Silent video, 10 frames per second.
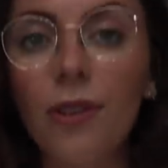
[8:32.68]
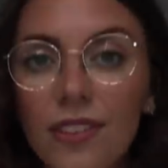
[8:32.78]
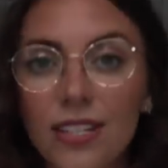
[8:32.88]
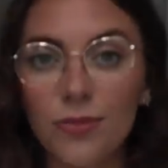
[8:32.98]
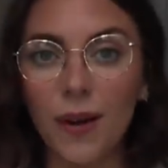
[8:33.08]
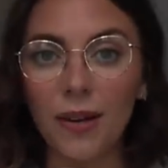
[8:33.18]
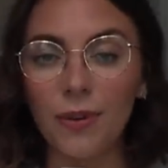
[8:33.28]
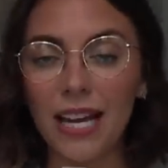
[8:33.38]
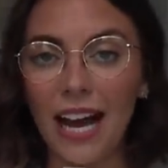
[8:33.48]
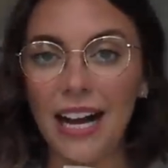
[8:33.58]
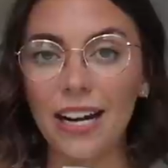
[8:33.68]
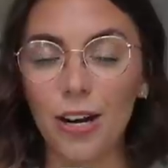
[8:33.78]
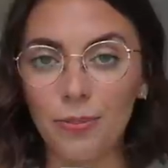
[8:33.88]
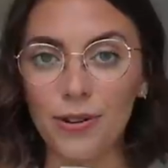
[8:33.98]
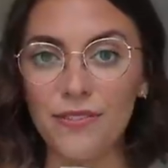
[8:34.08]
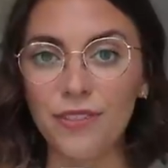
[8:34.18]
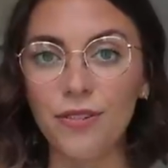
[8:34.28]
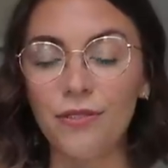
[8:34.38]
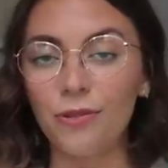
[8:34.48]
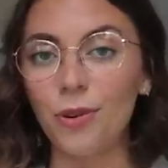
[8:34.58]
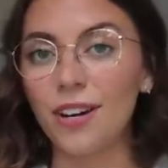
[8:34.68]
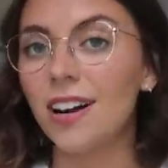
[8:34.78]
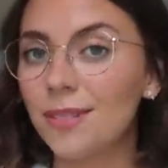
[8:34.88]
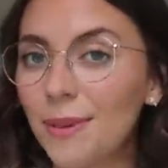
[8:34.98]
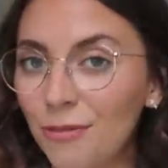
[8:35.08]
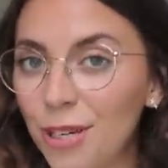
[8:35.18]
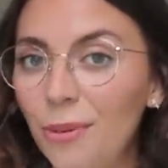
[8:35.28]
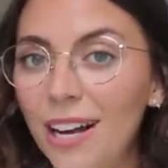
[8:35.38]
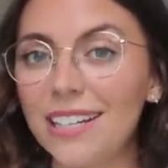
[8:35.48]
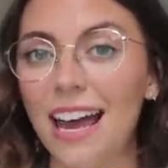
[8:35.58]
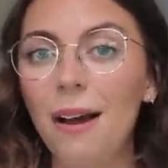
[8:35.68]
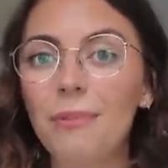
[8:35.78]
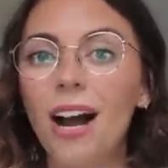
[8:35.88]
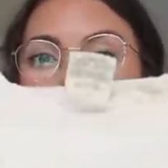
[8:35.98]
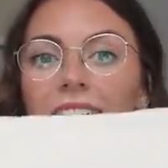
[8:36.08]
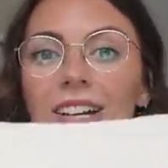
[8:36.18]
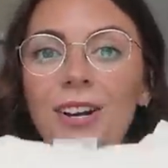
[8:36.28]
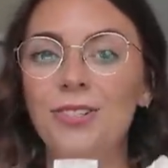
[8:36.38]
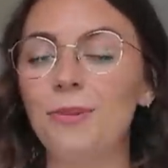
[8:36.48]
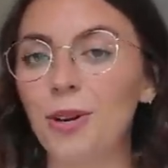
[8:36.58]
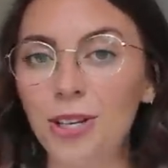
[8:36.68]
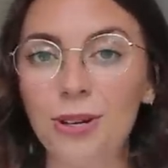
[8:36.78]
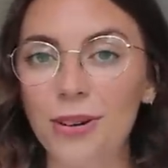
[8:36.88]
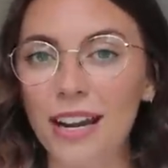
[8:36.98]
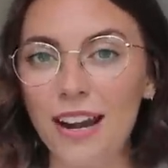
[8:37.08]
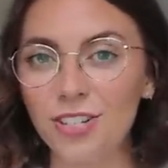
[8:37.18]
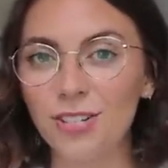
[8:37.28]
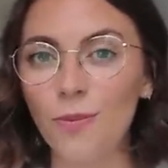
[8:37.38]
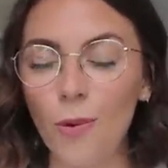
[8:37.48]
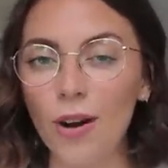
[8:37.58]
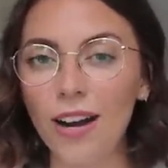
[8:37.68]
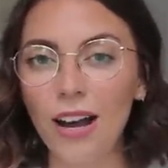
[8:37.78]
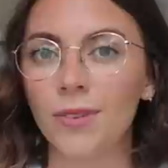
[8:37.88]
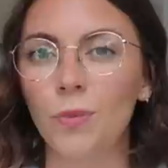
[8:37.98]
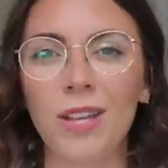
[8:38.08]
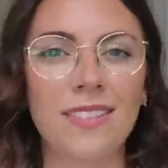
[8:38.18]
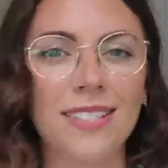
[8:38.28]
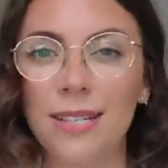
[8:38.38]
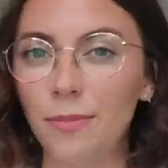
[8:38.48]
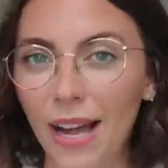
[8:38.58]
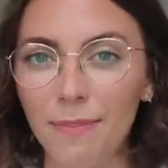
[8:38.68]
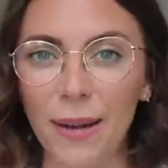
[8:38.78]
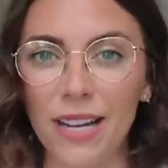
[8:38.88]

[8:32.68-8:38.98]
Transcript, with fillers: wore this when we had our preview for Cosmic Rewind at Epcot, super cute, and I just wore it with some black